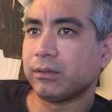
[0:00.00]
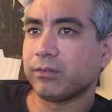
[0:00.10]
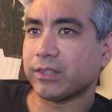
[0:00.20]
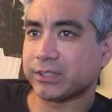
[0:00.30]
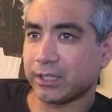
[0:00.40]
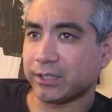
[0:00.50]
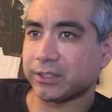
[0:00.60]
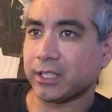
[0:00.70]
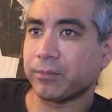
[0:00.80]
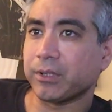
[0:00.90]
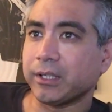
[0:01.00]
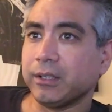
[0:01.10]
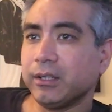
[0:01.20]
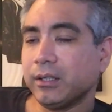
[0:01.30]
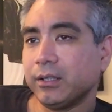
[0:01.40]
if I'm saying his name right,
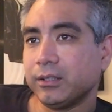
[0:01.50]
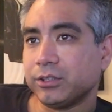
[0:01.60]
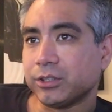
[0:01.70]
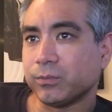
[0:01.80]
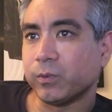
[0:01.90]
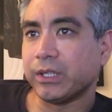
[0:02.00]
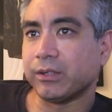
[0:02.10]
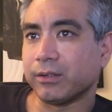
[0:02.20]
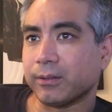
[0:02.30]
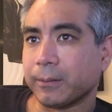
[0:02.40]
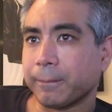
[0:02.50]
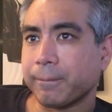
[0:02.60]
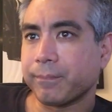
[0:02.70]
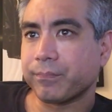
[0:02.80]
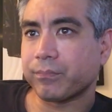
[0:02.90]
Jim Weeder,
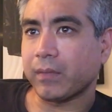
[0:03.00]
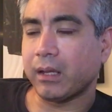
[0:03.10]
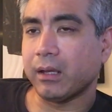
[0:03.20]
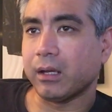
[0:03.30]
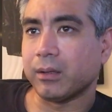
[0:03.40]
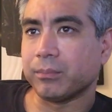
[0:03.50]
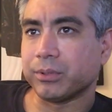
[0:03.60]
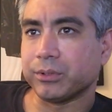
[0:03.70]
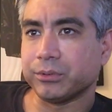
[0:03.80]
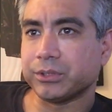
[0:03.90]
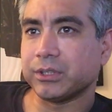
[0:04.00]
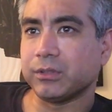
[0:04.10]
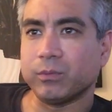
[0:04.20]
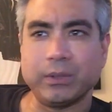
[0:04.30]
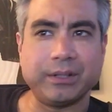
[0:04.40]
produced it
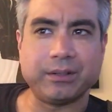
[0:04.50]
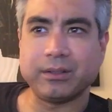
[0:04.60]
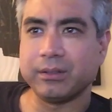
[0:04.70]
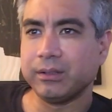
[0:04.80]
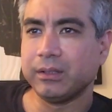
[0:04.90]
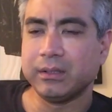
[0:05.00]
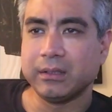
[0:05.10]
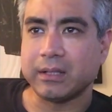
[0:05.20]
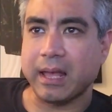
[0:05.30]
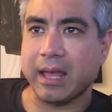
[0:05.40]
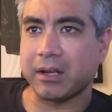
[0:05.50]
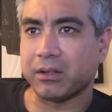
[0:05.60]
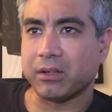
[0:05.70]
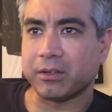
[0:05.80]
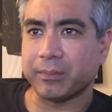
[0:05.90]
with
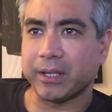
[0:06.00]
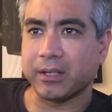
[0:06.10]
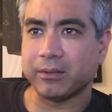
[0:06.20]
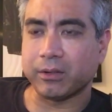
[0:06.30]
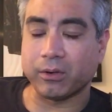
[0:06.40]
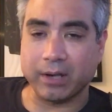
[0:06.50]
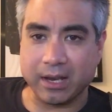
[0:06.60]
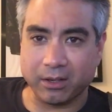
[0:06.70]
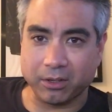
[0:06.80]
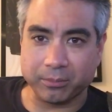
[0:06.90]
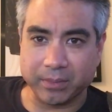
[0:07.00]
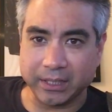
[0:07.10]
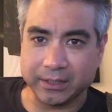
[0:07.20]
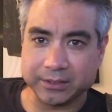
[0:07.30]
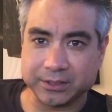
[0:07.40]
Analogman, or Analog
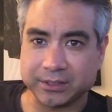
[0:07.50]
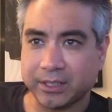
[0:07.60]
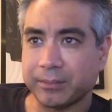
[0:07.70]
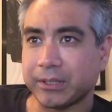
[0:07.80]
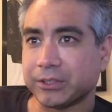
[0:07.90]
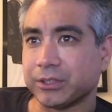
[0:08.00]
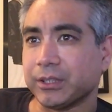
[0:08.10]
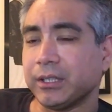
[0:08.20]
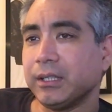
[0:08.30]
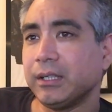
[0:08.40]
Mike is his name actually,